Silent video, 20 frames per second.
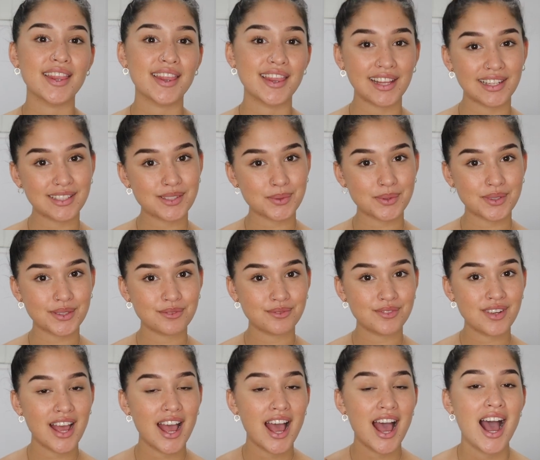This one,
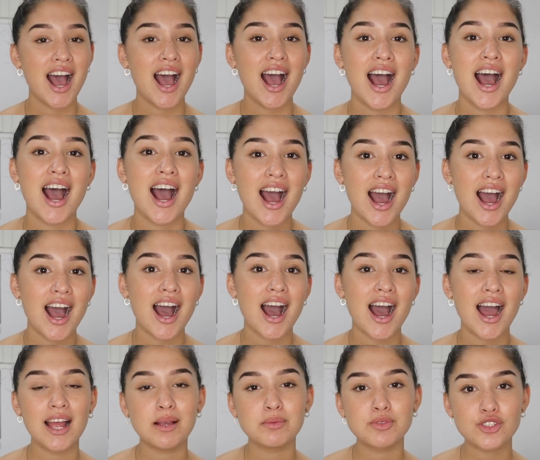
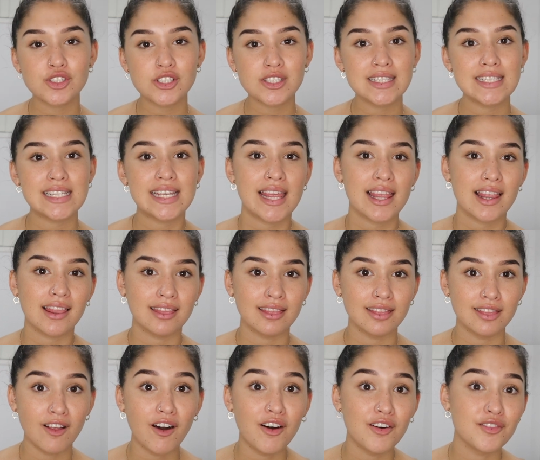I absolutely
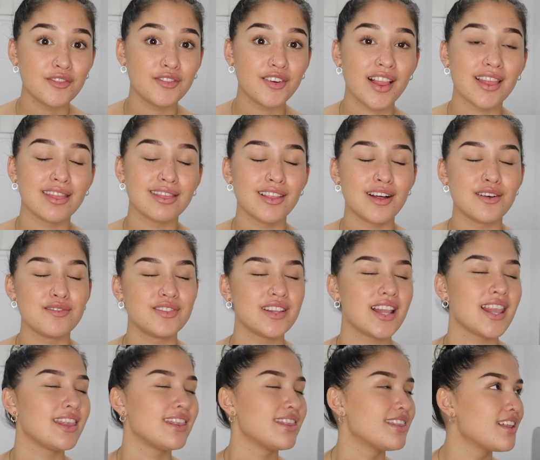love,
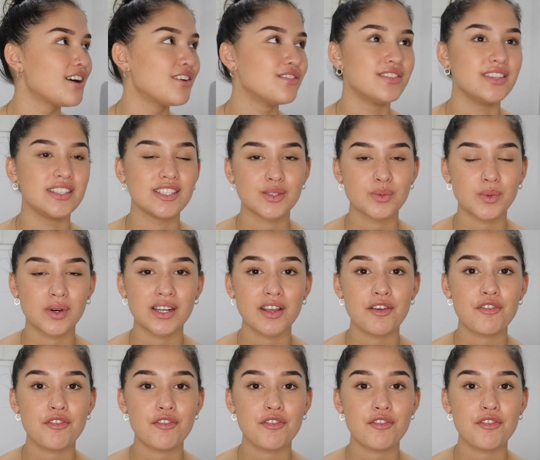love, love this one.